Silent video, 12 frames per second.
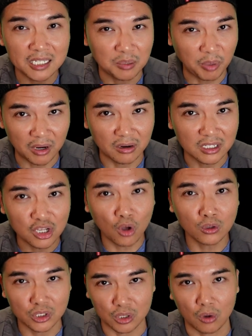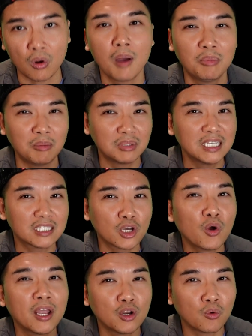parents also, Pablito
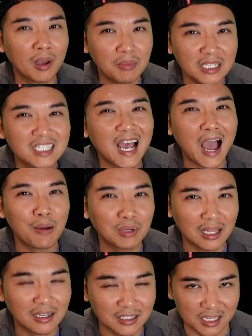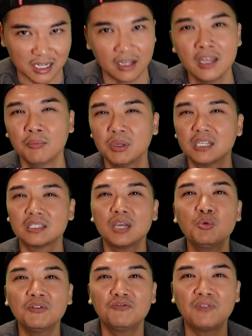and Noemi Tabalanza, because they
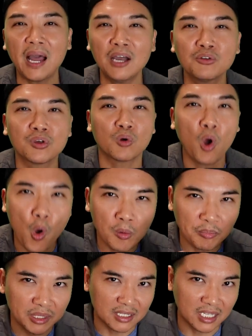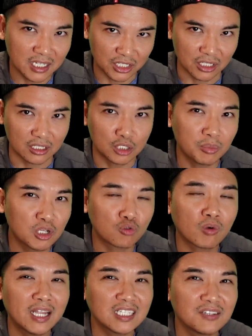would file their own petition to be
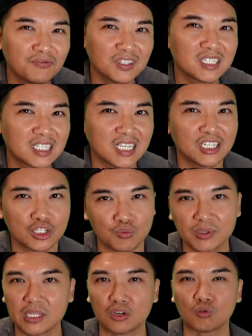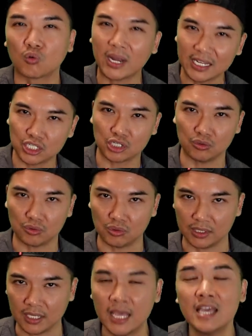granted visitation with their
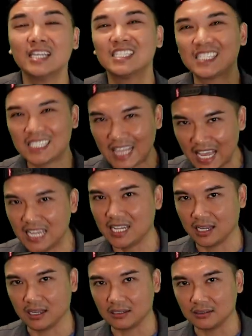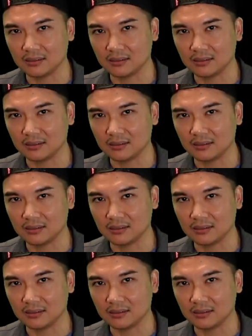grandchildren, stating,